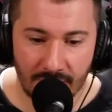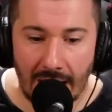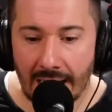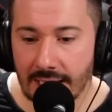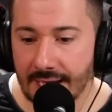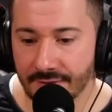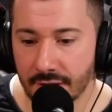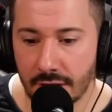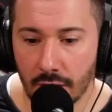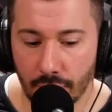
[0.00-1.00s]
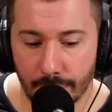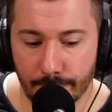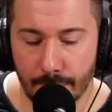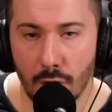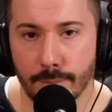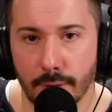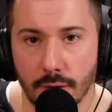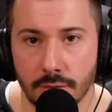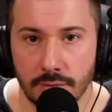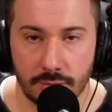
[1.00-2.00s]
like the color
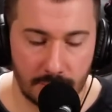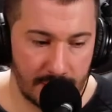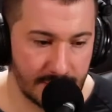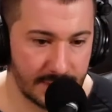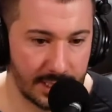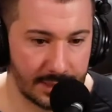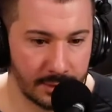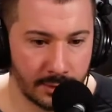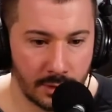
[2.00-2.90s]
purple. And it's like,